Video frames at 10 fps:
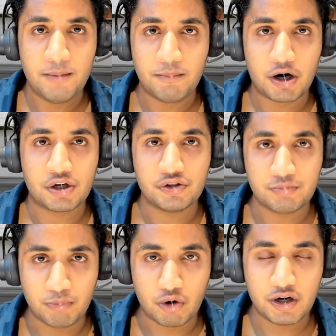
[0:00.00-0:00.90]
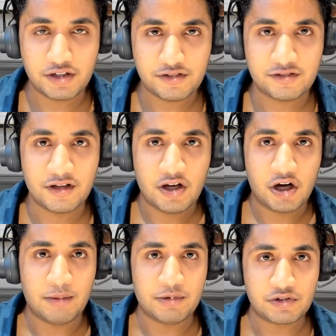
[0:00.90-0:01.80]
Marcus Morris,
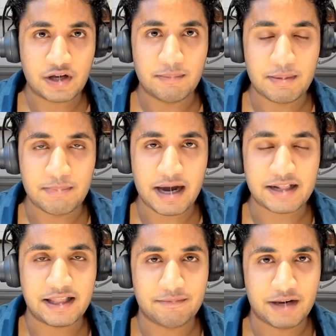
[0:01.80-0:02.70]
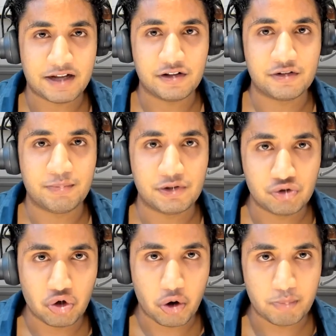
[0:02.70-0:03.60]
he's coming back. They have Nicholas
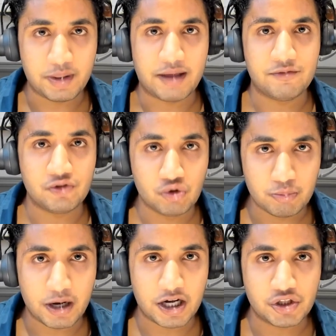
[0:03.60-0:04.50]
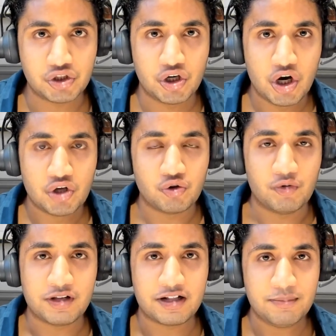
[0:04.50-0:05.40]
Batum. They have Zubac.
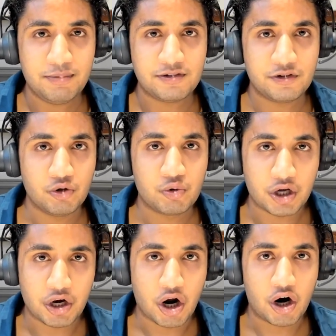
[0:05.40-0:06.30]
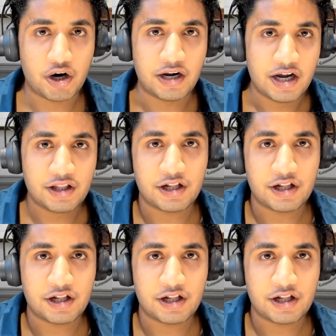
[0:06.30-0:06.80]
So the Clippers, Luke Kennard,